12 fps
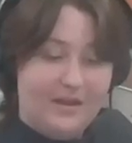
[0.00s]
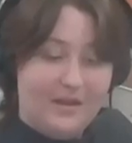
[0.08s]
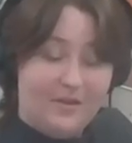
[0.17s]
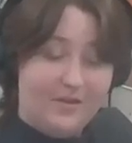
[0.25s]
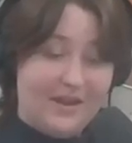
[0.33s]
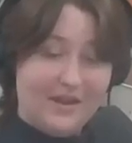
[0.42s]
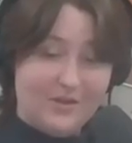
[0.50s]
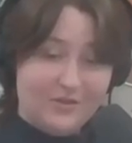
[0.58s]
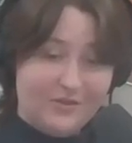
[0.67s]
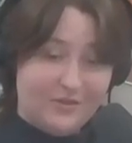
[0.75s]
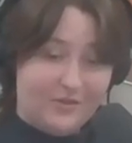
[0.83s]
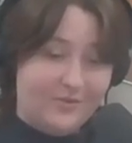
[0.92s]

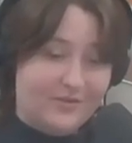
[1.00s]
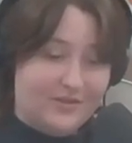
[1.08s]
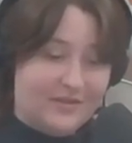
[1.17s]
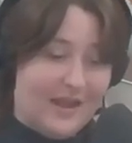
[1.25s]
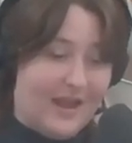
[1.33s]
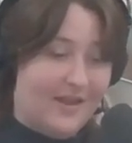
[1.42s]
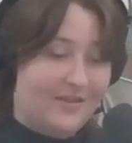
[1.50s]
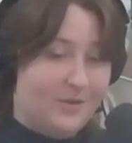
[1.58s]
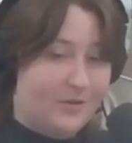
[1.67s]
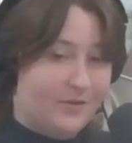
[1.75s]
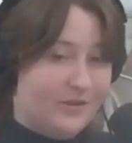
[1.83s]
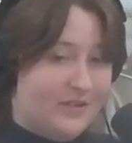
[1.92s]
International students at the
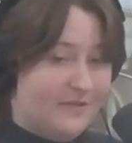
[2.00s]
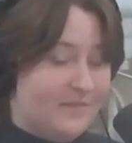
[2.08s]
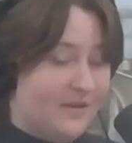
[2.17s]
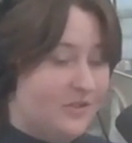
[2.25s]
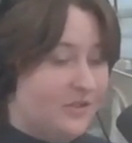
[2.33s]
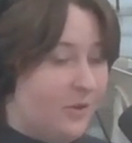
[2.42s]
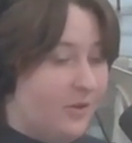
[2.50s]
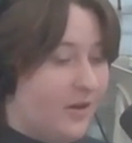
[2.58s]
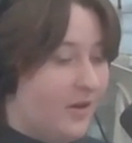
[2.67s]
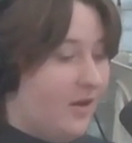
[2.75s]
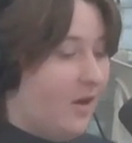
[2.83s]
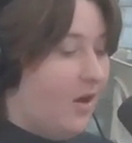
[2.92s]
University of
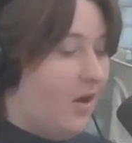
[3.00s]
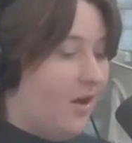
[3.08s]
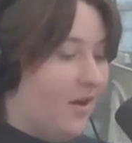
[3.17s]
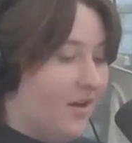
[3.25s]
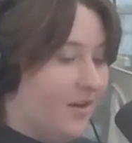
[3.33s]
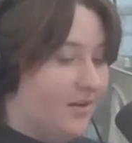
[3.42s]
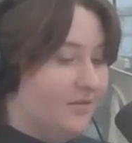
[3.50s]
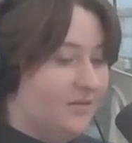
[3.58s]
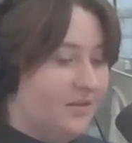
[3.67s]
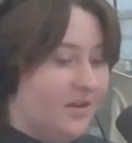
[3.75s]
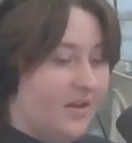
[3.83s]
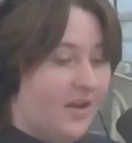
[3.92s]
Minnesota are
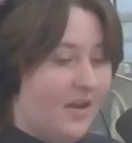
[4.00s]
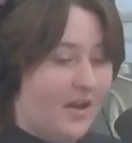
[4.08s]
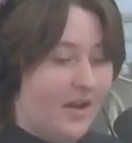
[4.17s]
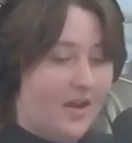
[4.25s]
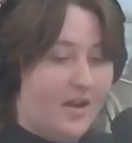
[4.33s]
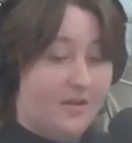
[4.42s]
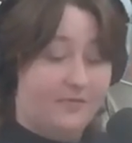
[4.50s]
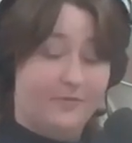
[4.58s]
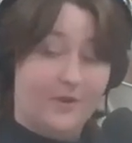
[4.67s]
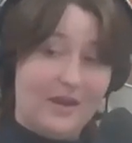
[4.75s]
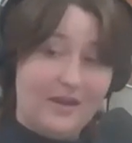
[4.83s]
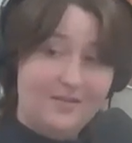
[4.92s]

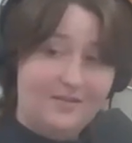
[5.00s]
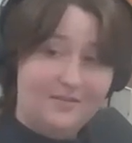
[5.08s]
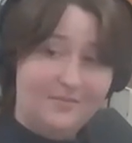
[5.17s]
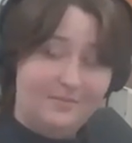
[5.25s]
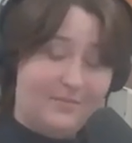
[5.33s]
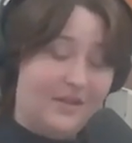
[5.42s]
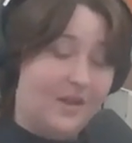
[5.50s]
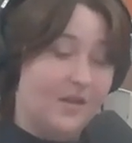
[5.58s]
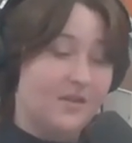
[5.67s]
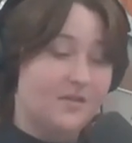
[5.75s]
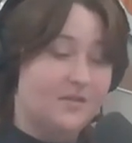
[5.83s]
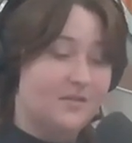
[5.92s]
afraid
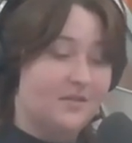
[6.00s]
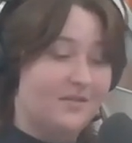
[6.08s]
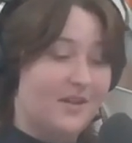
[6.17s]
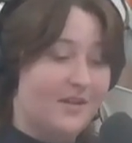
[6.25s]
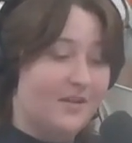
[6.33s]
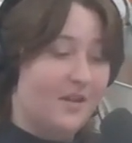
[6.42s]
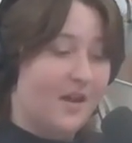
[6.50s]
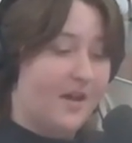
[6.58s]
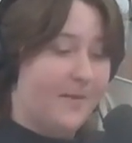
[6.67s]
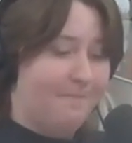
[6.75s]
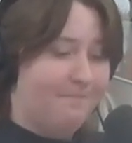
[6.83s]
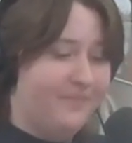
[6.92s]
because
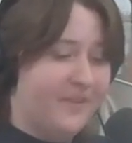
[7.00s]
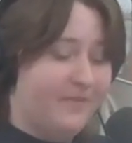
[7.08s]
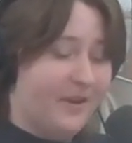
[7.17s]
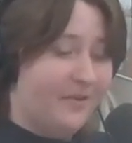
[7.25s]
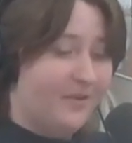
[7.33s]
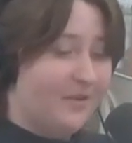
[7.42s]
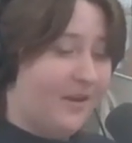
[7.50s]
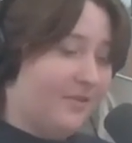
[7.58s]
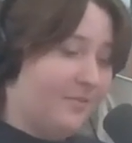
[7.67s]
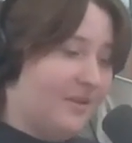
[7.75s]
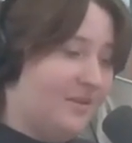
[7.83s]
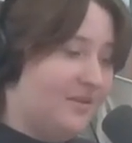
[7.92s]
the federal
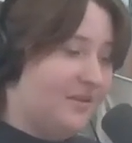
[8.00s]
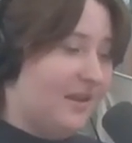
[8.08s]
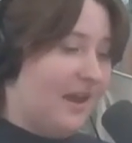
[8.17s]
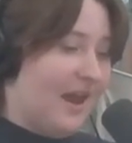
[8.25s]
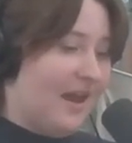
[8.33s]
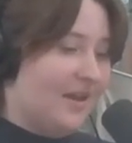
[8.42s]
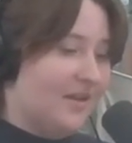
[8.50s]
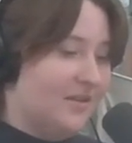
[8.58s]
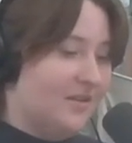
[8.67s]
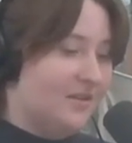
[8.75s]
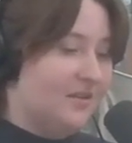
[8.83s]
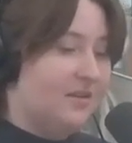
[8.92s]
government
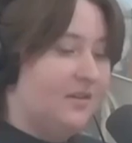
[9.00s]
has